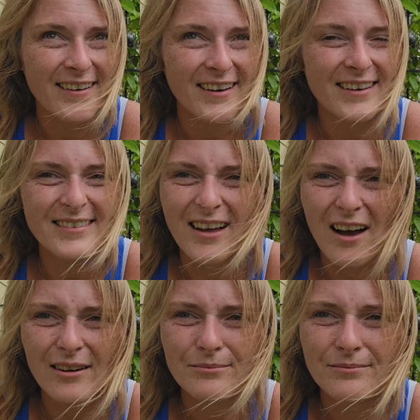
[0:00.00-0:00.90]
is
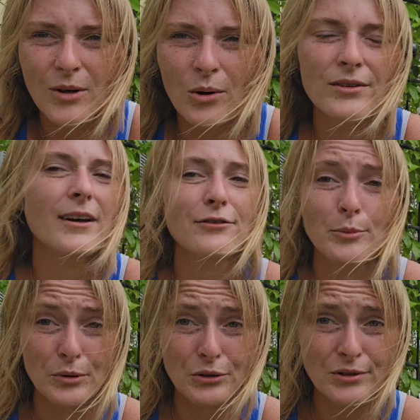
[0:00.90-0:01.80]
not old enough to
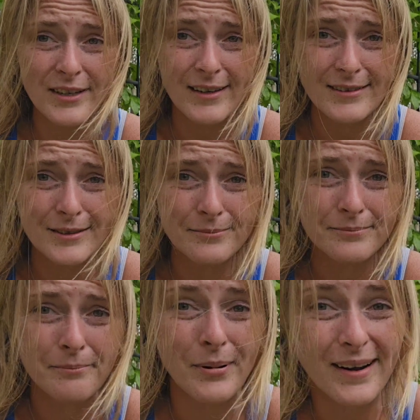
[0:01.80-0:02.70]
produce yet,
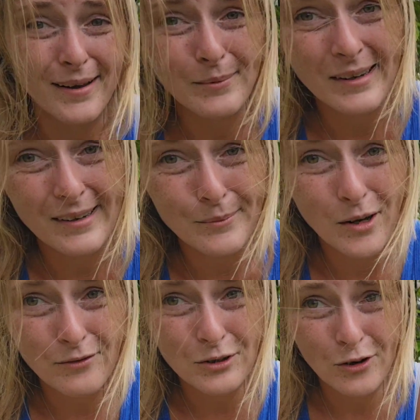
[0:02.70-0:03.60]
but I am getting them
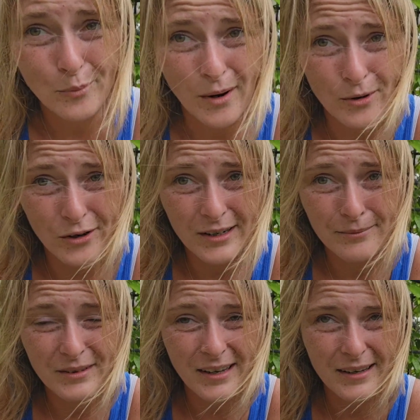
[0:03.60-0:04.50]
off the dwarf
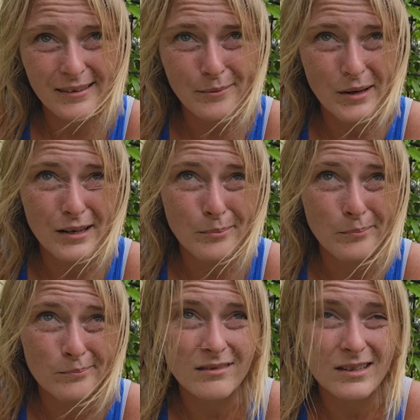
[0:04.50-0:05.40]
pomegranate. They make,
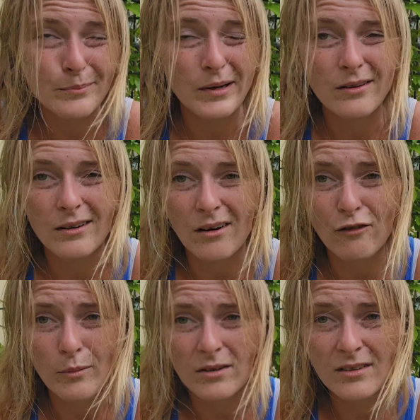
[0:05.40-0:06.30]
it's bigger than
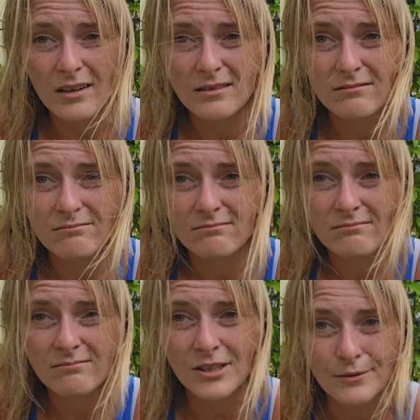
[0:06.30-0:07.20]
golf ball size.
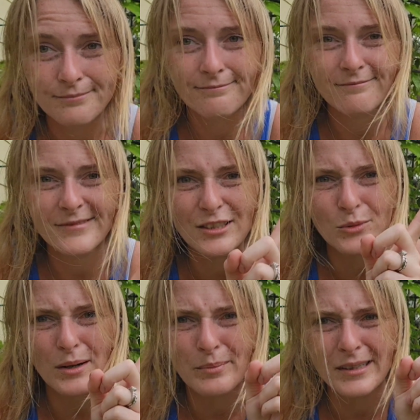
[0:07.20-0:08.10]
Here, this is
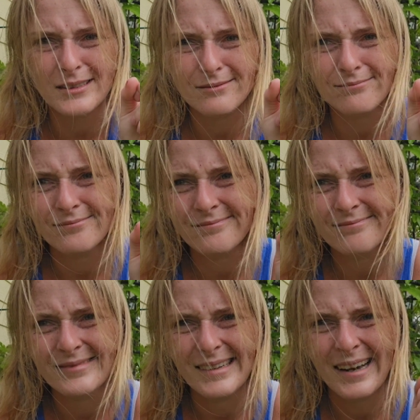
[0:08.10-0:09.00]
what I picked.
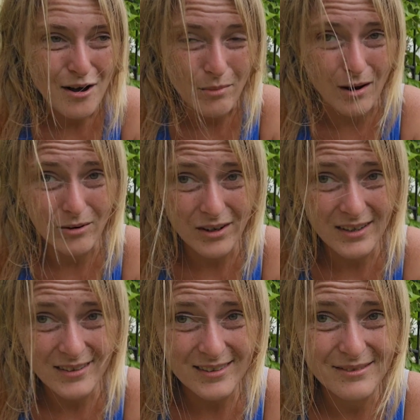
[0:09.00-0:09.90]

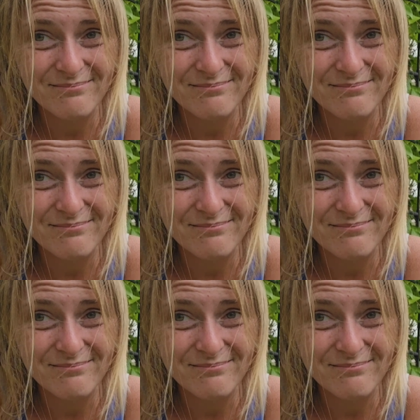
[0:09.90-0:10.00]
Pomegranates,